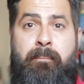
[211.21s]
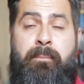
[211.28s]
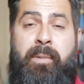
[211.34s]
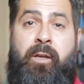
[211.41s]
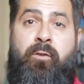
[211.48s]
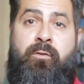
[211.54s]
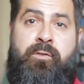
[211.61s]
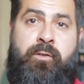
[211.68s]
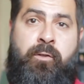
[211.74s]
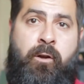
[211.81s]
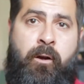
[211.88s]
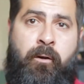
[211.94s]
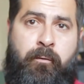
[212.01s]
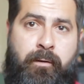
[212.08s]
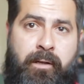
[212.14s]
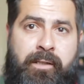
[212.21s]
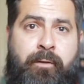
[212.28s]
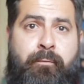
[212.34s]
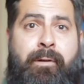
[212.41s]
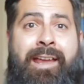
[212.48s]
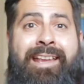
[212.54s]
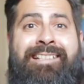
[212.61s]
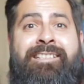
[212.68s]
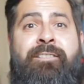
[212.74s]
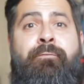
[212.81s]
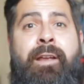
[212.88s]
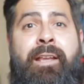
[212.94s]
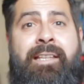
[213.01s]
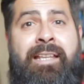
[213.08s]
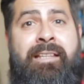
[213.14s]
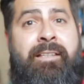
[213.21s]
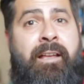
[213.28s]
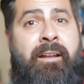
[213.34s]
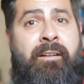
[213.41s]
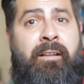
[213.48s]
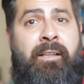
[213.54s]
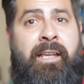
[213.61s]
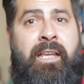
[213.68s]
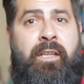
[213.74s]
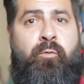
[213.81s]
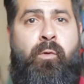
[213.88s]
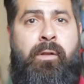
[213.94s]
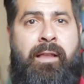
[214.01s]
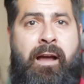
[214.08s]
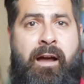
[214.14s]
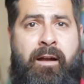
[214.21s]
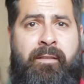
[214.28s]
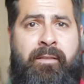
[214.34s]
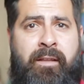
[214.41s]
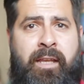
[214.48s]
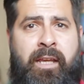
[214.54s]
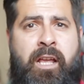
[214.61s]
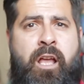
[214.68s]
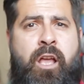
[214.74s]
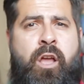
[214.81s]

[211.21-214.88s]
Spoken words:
Because concrete creates great internal heat while hardening,